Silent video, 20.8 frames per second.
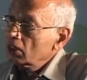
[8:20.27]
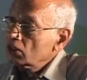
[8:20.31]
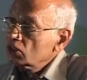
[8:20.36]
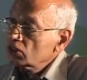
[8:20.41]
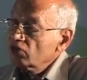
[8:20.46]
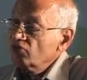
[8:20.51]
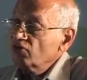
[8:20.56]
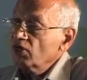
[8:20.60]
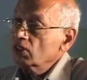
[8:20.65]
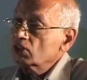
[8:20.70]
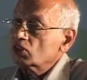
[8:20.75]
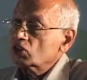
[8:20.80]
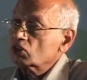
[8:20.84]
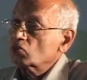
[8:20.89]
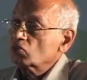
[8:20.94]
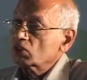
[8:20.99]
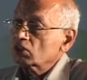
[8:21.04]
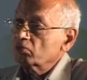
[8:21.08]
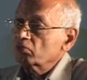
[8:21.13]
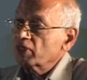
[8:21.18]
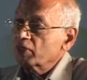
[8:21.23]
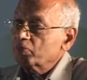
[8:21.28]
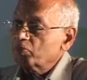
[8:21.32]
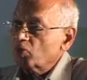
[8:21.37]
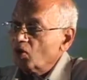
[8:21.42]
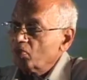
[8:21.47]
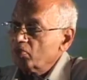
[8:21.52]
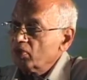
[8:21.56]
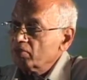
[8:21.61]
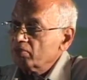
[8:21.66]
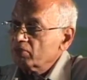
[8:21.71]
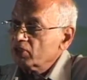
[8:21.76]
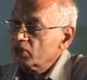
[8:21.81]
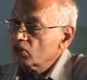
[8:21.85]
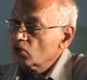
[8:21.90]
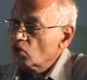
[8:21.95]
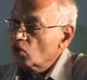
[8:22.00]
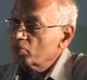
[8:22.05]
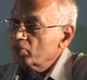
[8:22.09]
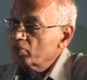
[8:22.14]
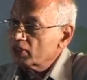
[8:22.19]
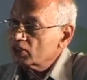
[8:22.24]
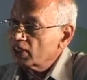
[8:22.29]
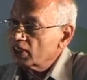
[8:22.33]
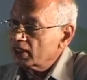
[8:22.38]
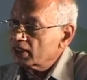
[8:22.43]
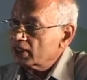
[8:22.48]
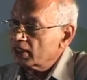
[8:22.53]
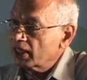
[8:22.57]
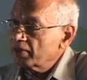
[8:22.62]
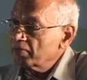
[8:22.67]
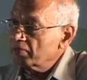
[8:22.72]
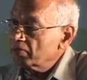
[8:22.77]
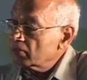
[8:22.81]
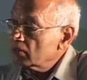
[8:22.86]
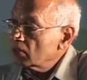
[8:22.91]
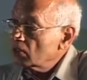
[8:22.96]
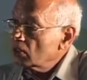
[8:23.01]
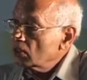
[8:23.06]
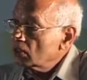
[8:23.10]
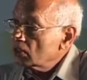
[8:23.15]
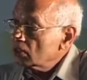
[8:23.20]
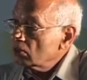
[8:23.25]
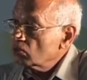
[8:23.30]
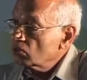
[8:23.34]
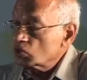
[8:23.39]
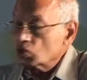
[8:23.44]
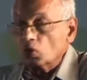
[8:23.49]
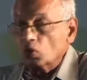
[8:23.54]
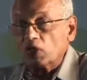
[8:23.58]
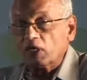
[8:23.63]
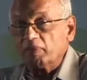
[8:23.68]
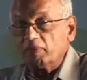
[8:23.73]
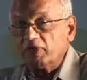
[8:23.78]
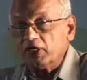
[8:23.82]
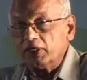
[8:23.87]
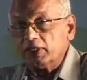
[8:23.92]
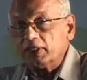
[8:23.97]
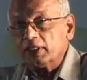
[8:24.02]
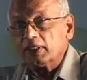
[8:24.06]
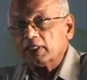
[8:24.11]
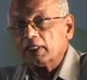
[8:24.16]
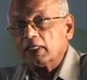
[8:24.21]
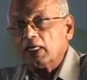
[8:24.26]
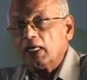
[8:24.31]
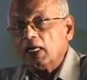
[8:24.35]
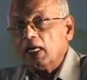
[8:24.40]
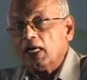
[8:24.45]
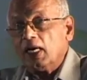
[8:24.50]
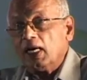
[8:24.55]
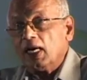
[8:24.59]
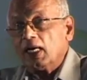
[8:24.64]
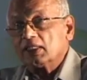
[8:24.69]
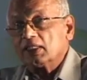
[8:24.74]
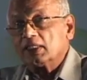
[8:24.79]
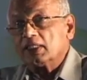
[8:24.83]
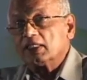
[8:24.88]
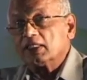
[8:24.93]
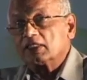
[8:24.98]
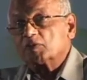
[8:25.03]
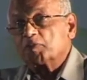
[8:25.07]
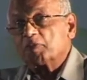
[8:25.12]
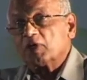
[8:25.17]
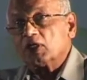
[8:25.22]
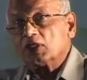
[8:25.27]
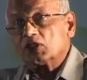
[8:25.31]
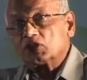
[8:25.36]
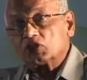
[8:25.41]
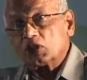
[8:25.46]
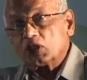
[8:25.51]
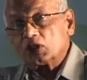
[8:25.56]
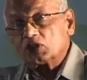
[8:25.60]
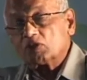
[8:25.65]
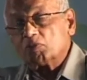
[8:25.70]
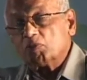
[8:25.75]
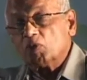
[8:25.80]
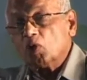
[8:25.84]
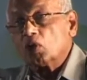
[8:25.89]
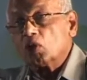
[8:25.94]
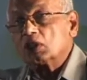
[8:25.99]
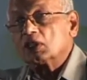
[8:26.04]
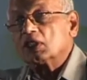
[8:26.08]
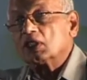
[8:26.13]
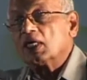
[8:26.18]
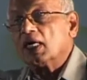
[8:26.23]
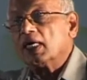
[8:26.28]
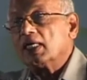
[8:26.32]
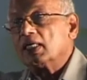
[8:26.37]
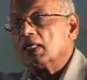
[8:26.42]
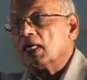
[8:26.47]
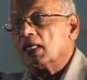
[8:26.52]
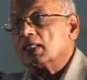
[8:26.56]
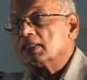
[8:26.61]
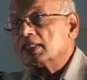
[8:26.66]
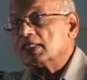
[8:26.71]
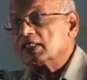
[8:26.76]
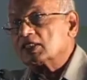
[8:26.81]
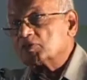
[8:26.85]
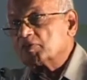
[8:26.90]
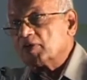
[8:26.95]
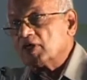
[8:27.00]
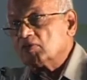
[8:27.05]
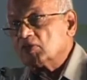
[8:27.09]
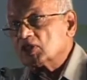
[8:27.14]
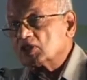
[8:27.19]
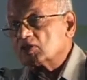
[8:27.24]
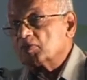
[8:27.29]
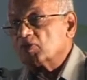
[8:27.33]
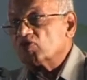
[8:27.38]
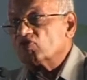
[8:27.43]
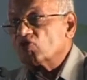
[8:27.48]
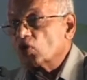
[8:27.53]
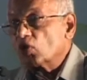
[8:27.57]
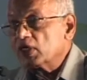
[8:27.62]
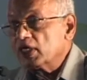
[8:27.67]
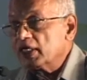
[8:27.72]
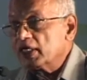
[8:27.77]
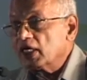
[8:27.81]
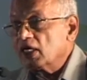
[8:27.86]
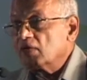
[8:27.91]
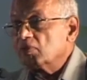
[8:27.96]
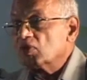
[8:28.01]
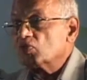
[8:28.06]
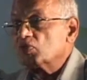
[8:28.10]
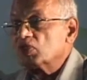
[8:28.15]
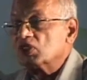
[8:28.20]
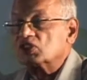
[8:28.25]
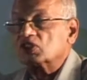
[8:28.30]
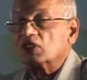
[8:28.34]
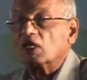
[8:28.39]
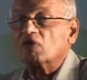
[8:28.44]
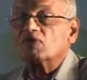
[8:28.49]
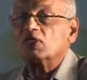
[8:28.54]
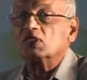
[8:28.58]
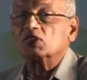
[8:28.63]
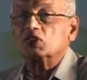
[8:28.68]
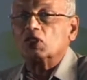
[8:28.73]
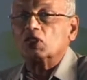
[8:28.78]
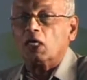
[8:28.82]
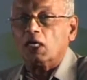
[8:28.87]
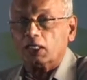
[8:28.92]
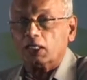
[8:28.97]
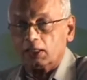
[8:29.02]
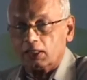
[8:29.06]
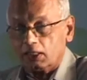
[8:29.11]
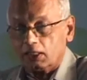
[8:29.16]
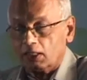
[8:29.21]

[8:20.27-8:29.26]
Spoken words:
syphilis was a big problem in Europe at that time. There was no remedy, and the desperate search, more than 900 experiments before he came up with Salvarsan,